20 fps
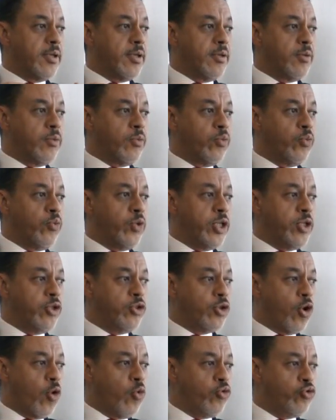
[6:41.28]
we
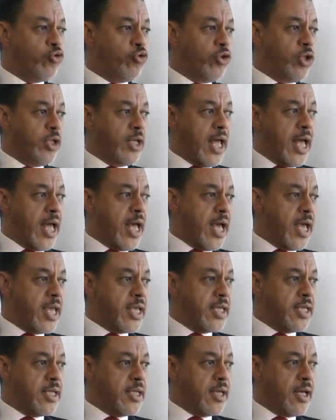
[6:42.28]
don't rely,
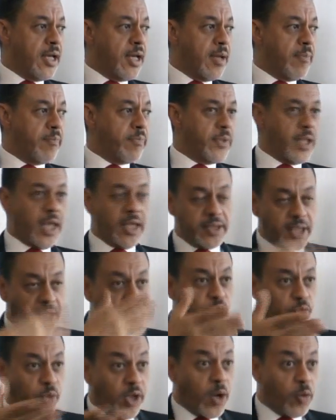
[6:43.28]
and
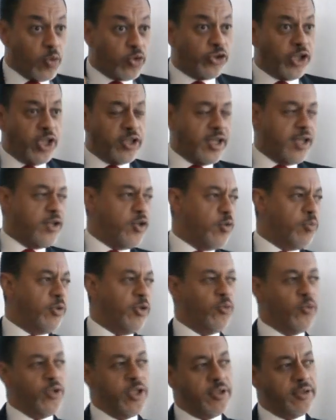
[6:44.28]
that's what I would say to any
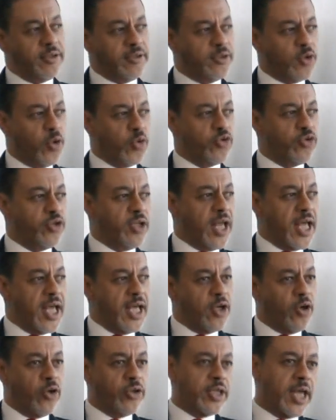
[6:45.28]
employee, we don't
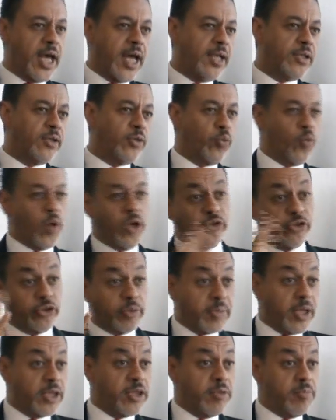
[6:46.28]
rely on that once a
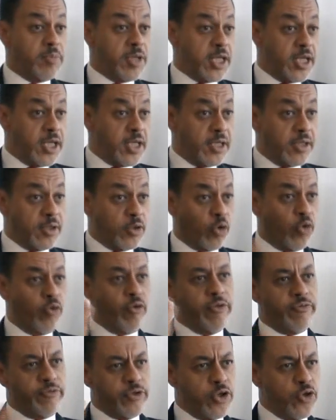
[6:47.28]
month meeting or
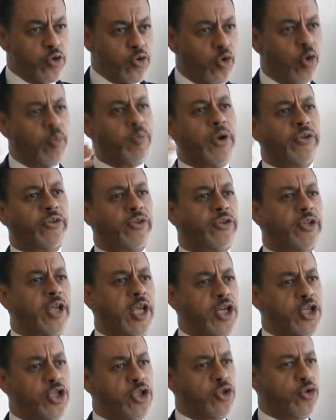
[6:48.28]
review or
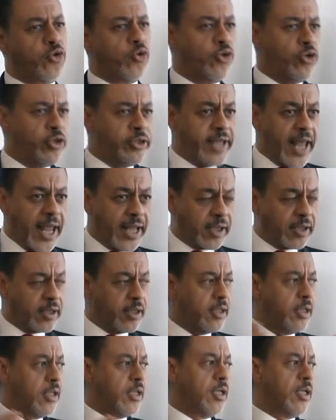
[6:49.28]
presentation or deck.
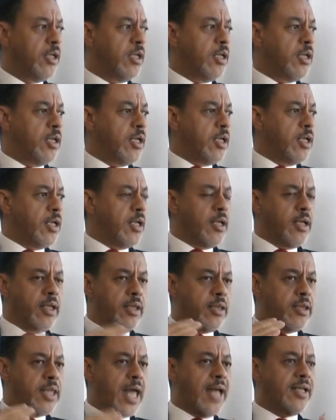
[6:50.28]

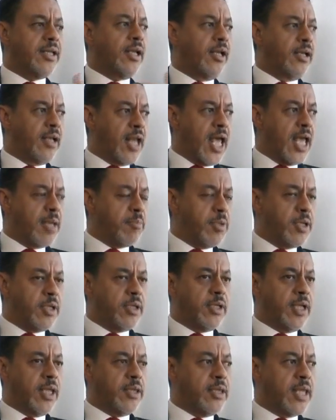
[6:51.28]
That
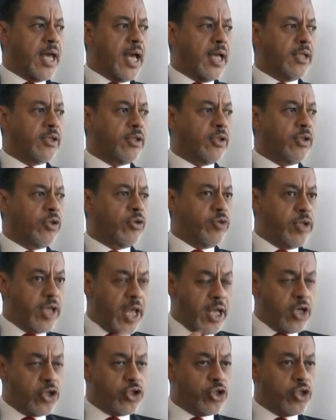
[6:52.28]
alignment and that
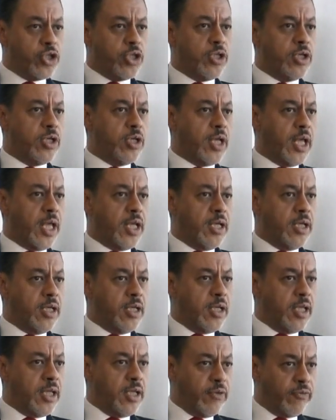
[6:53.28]
creation
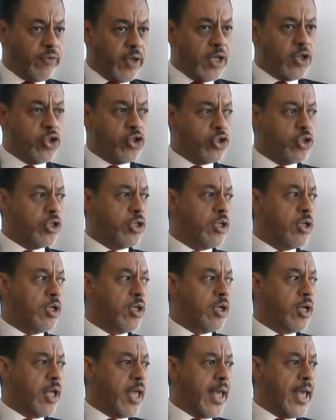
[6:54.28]
and
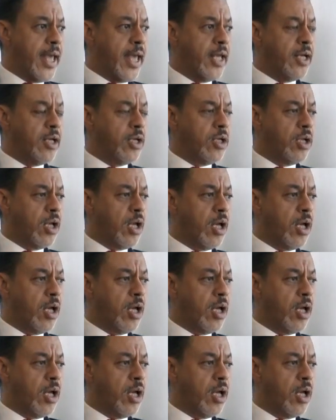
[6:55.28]
innovation and